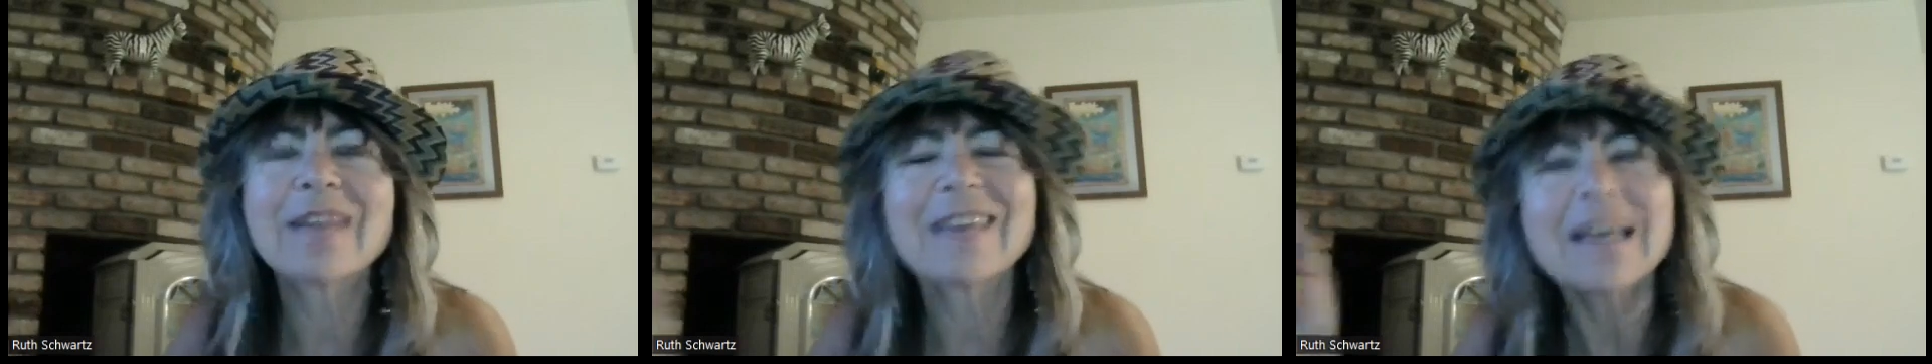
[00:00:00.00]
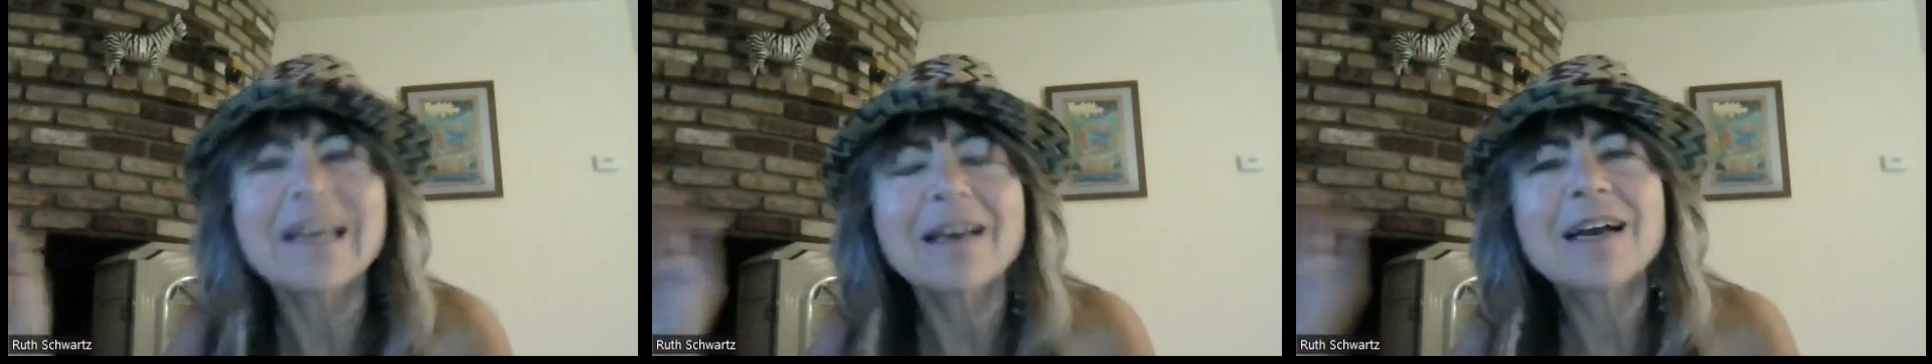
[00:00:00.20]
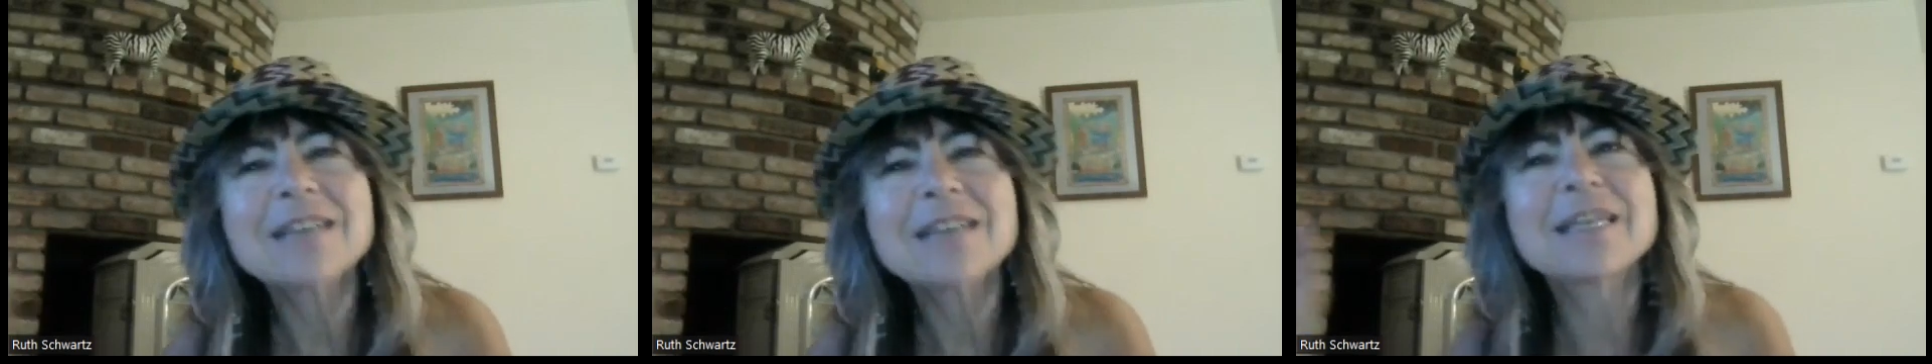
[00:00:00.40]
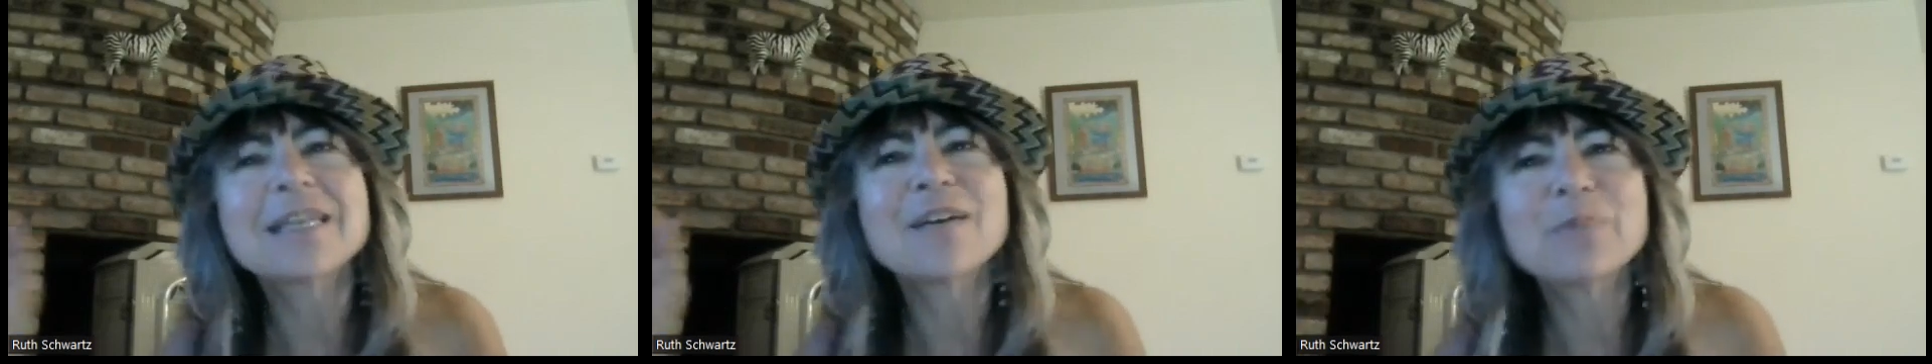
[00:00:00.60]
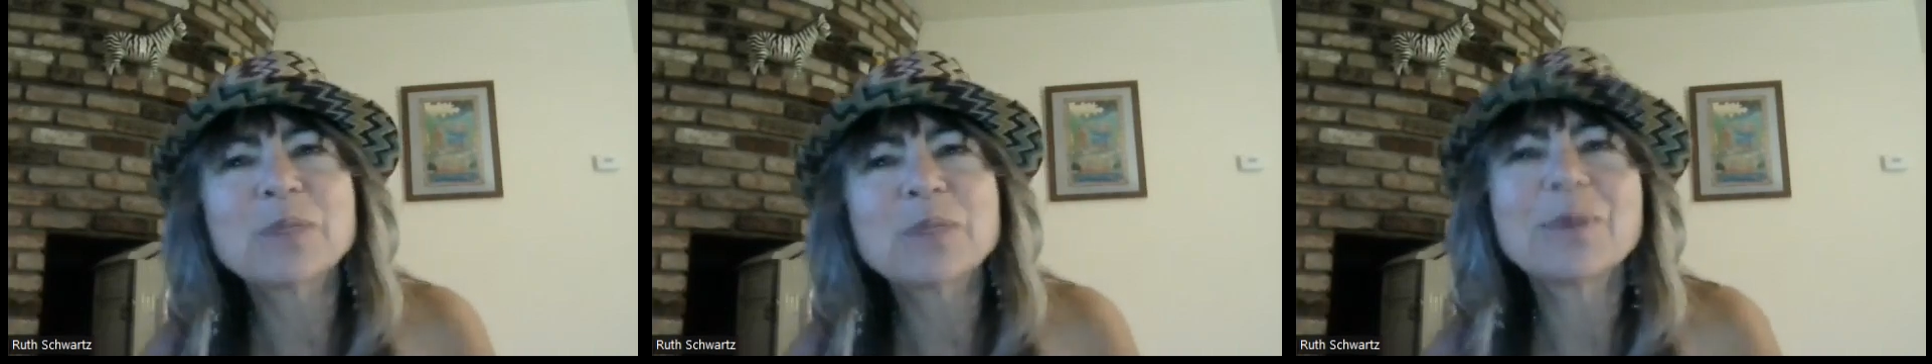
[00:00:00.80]
thing guys
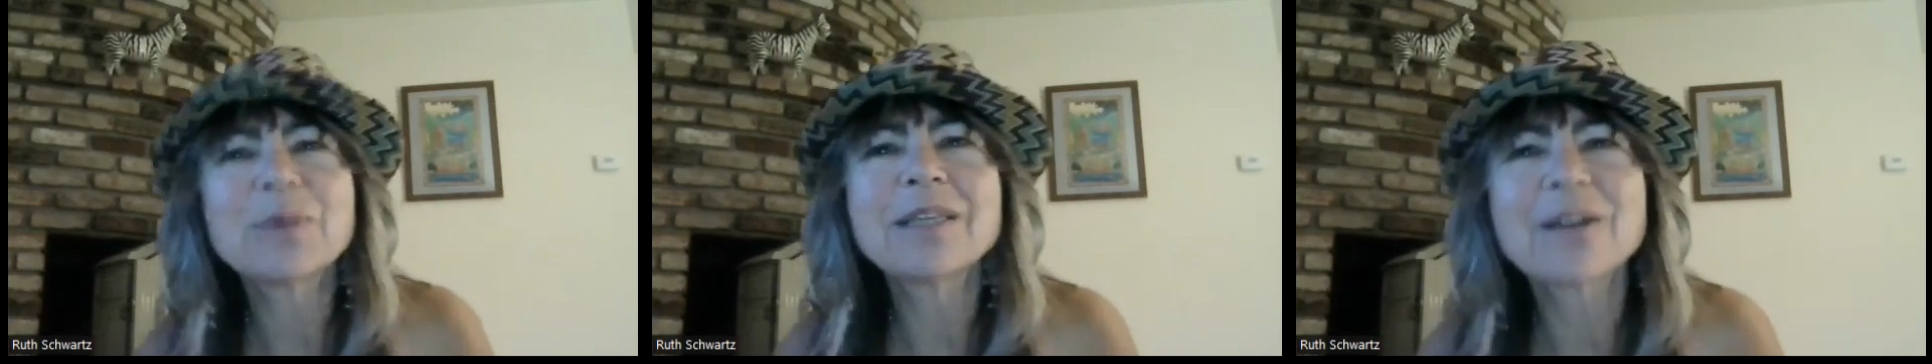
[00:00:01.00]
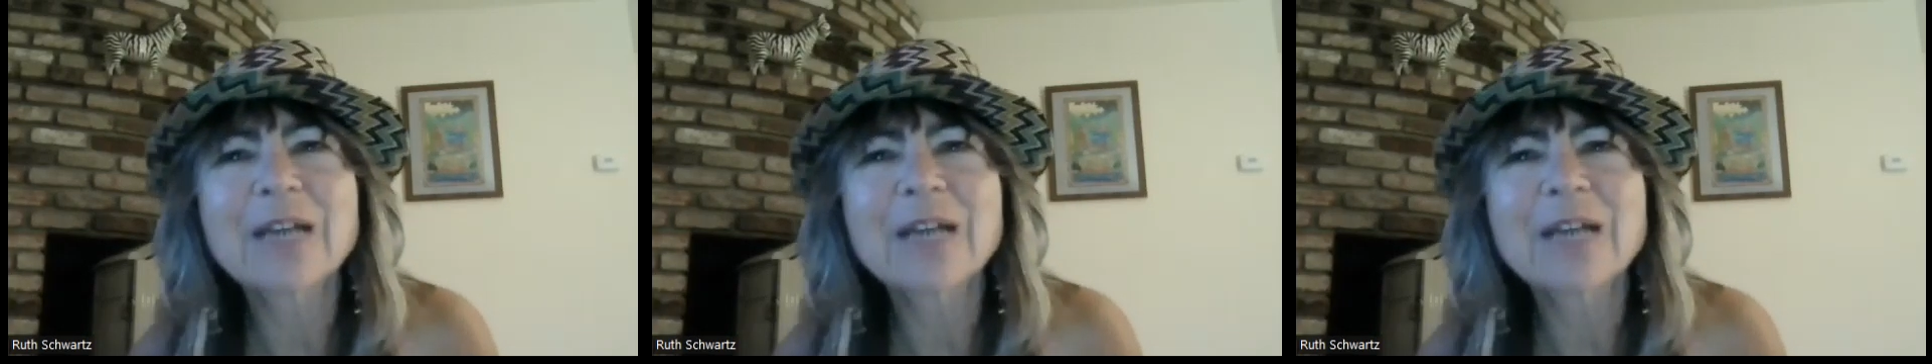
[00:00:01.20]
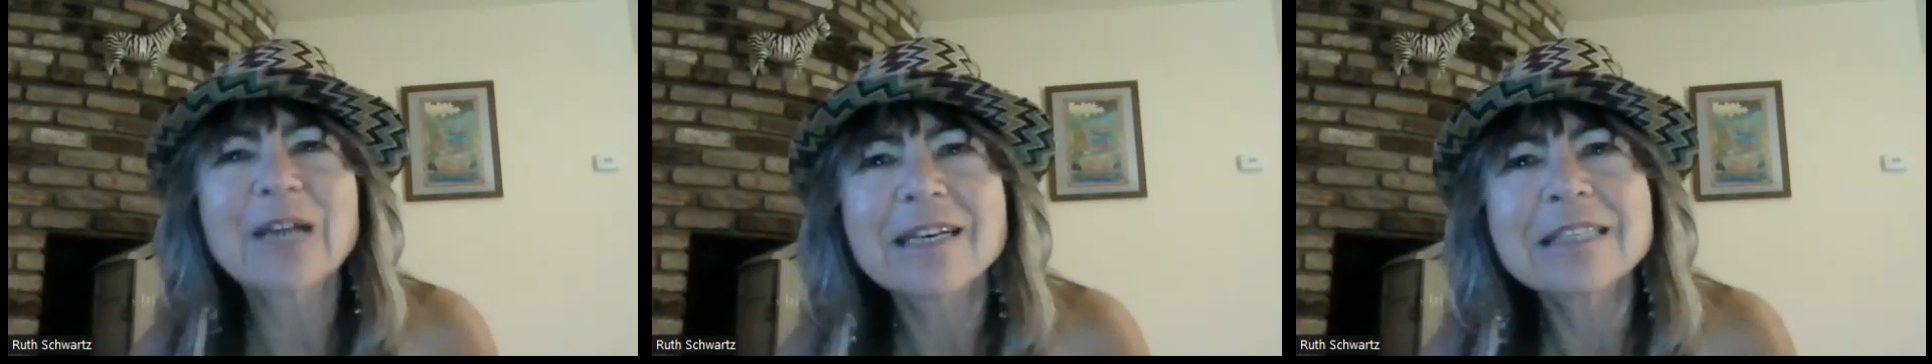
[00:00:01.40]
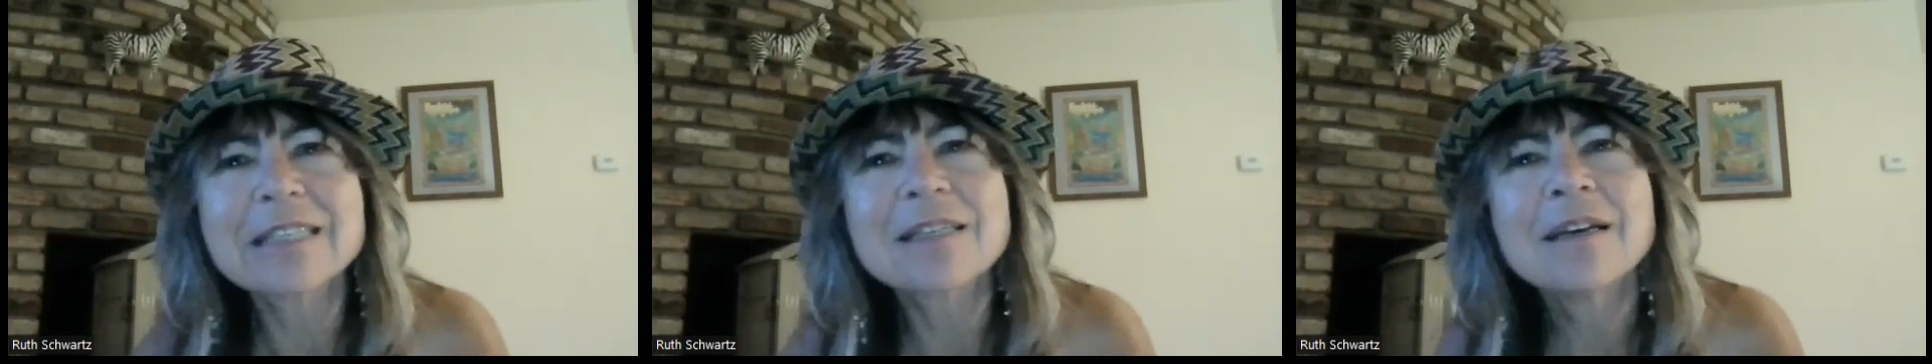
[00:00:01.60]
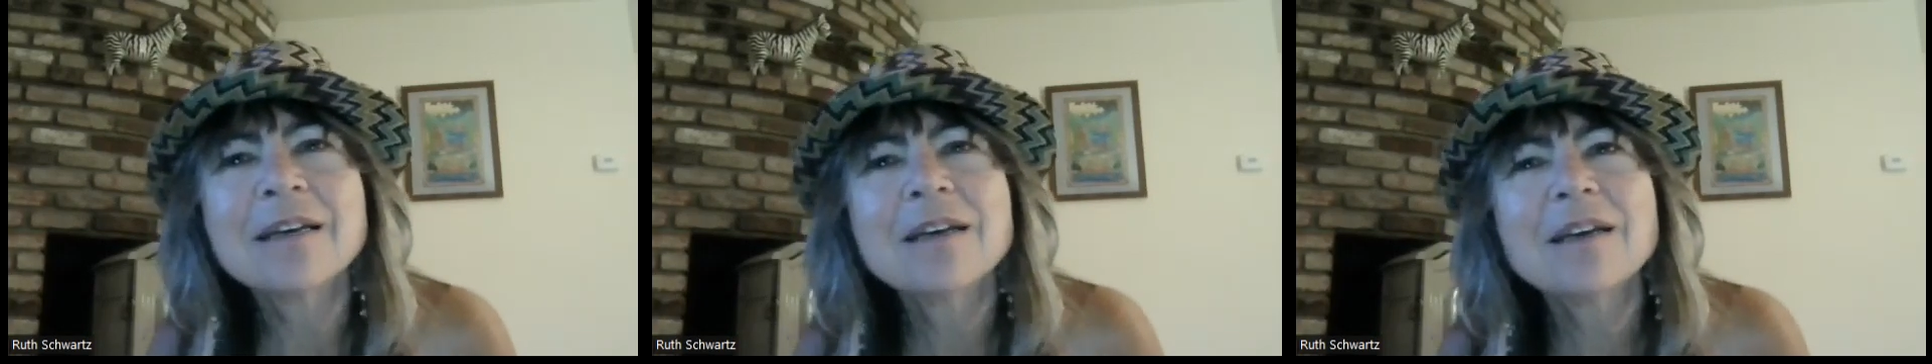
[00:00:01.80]
have between their legs.